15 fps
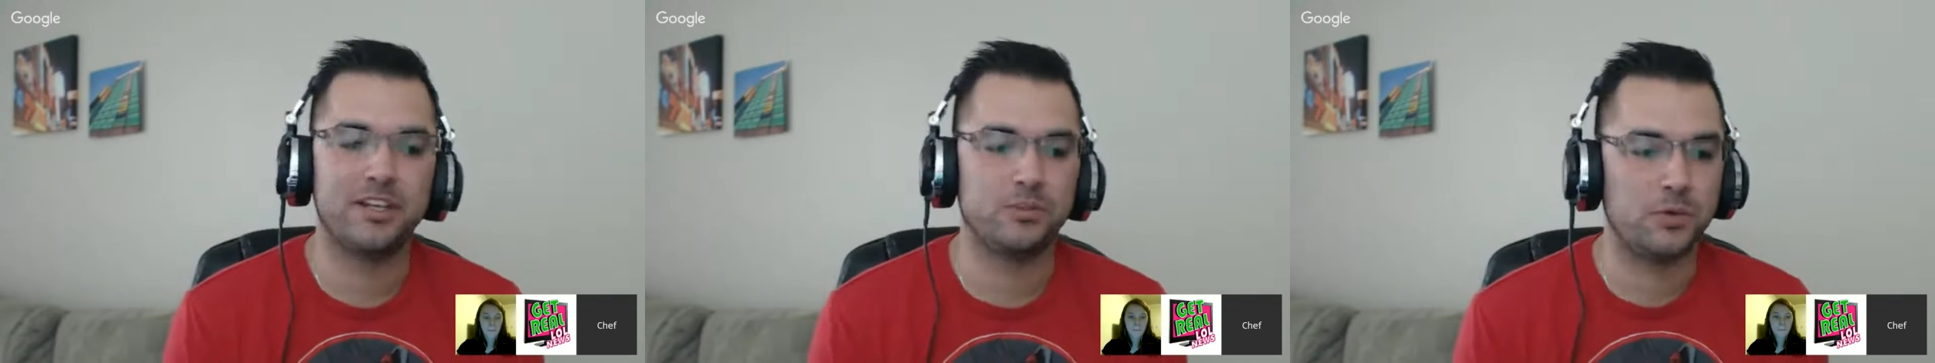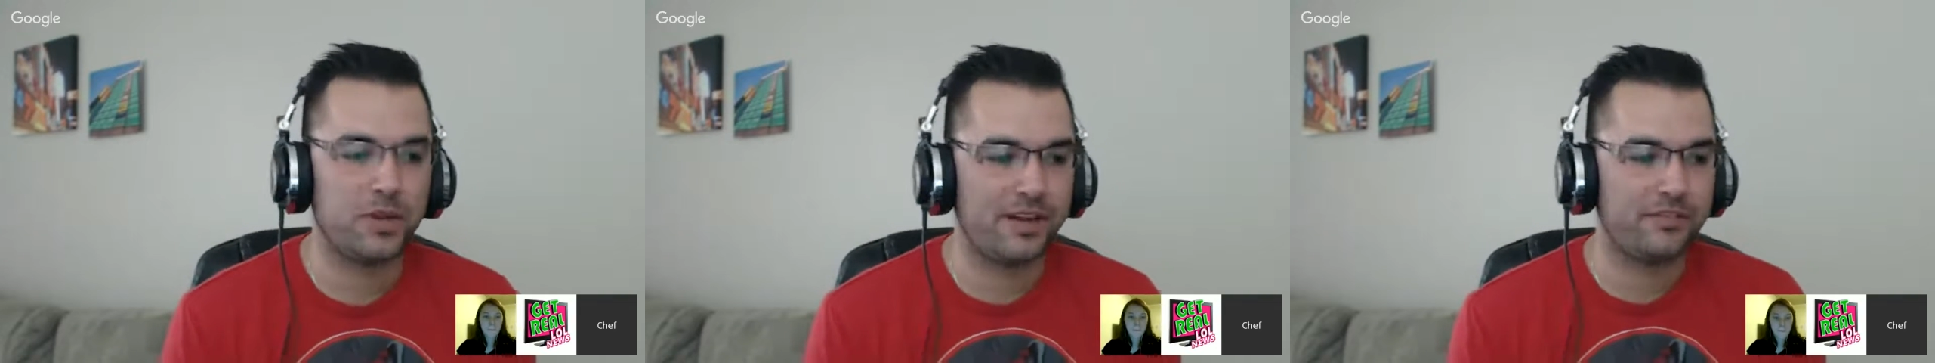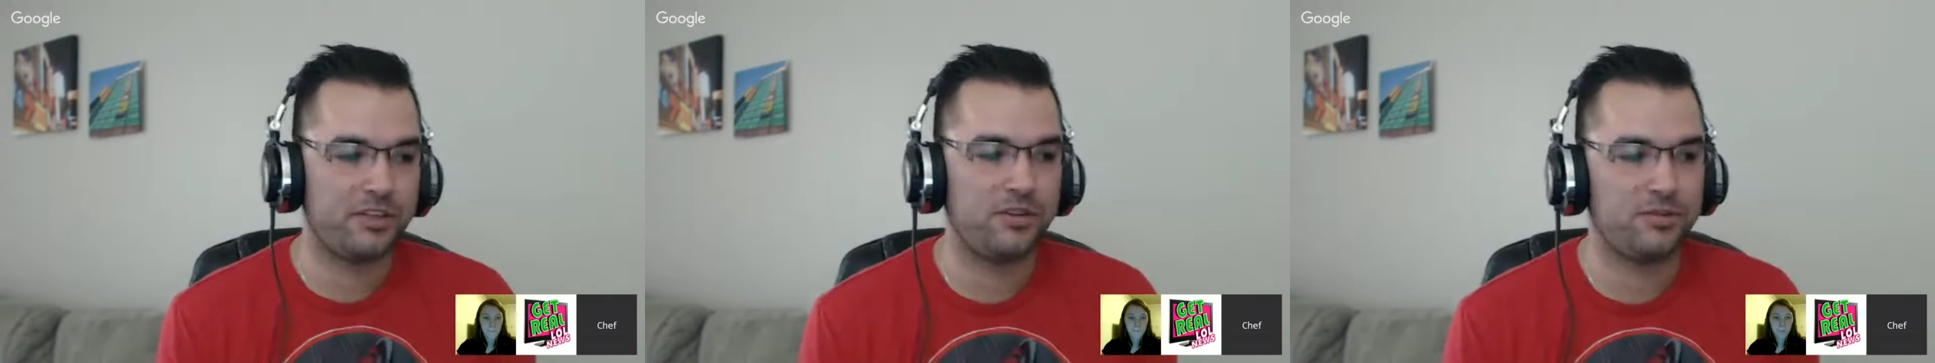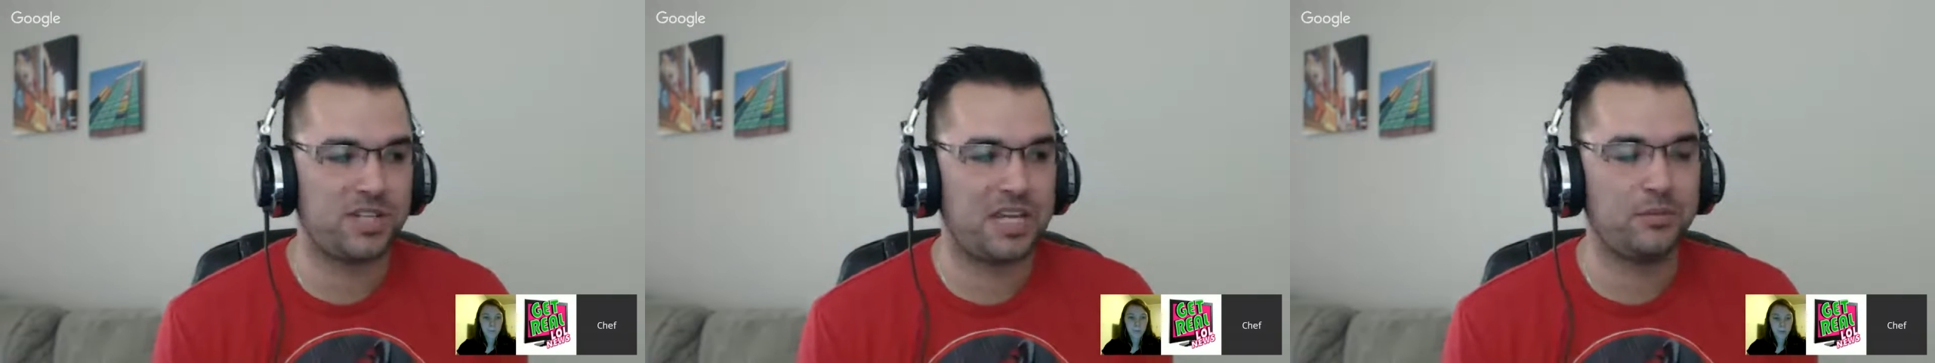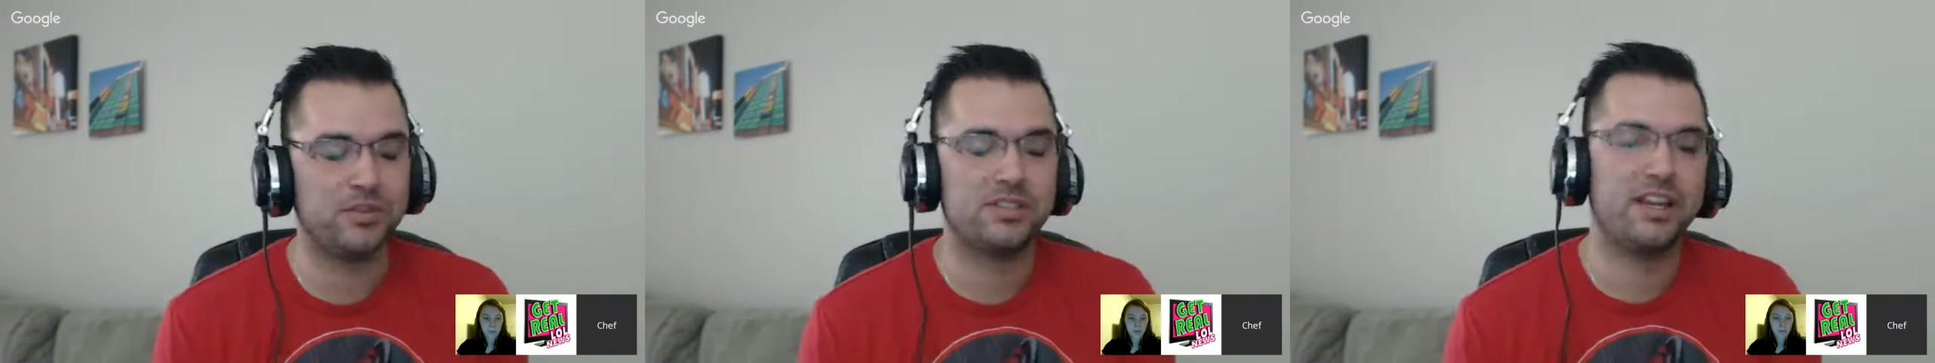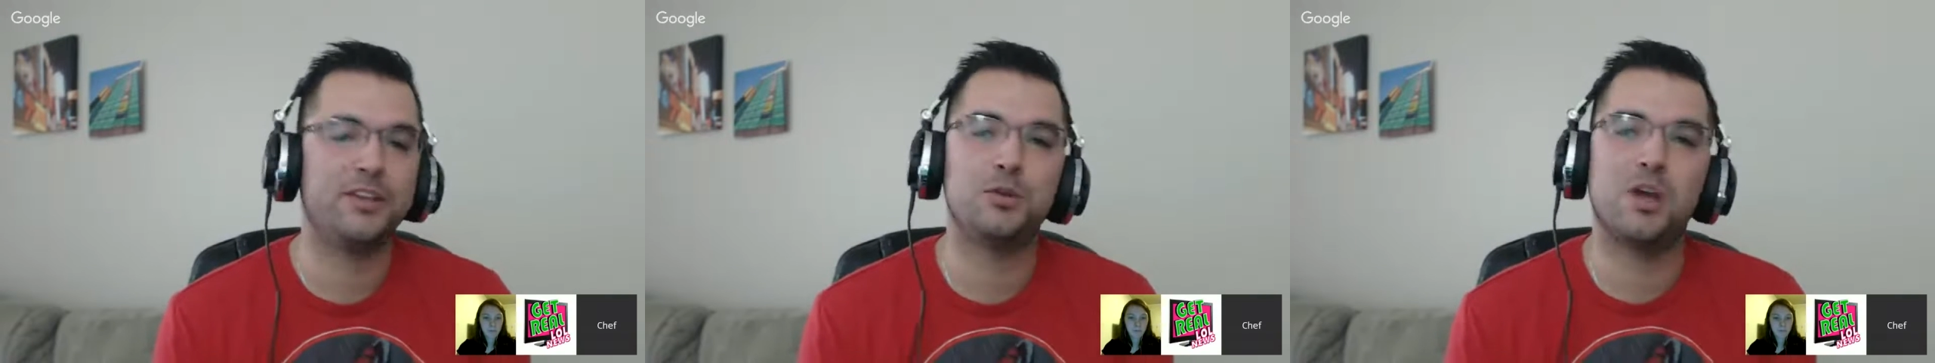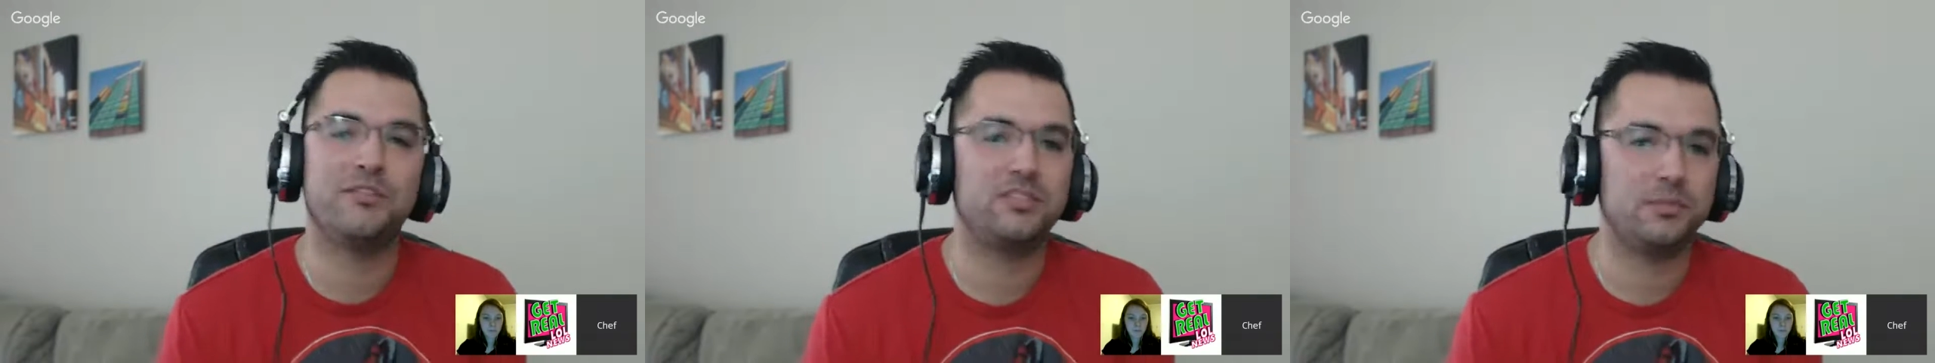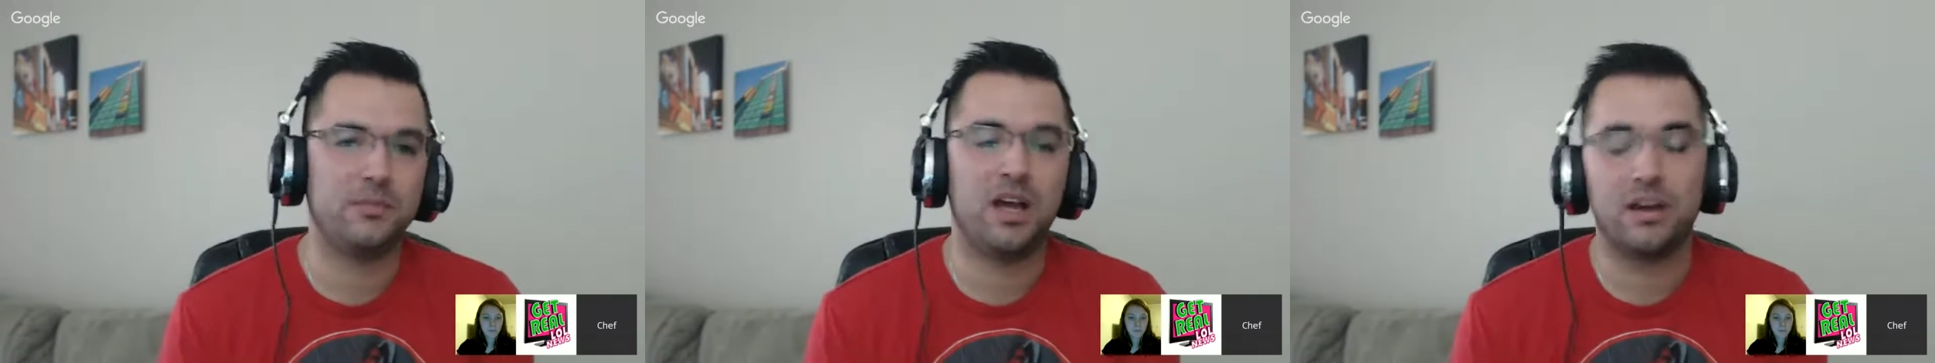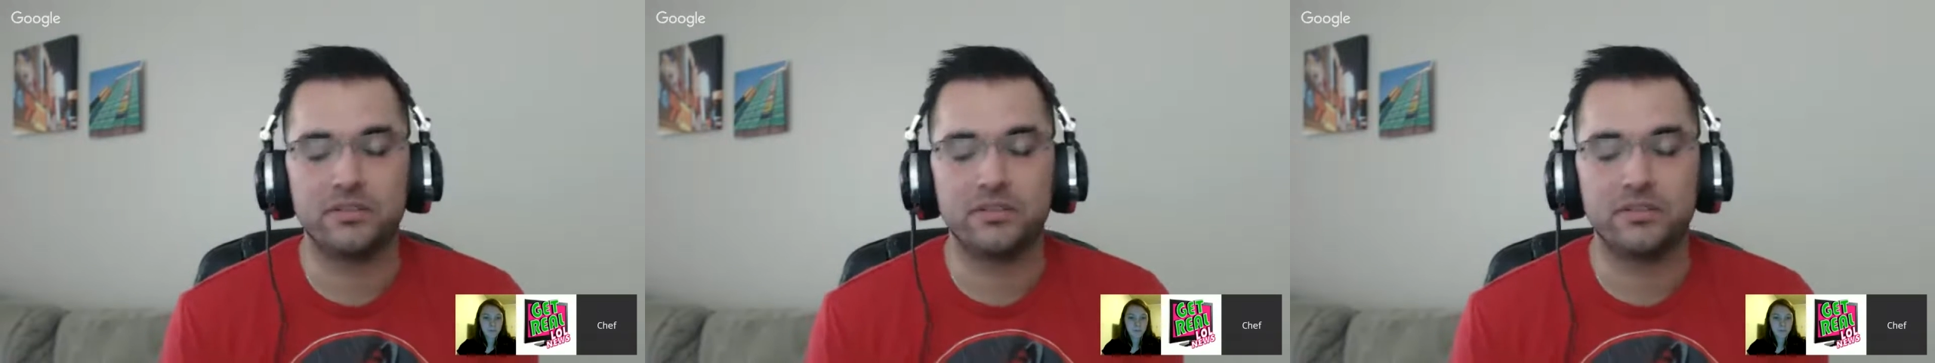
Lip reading: Because when you have to do tableside, you have to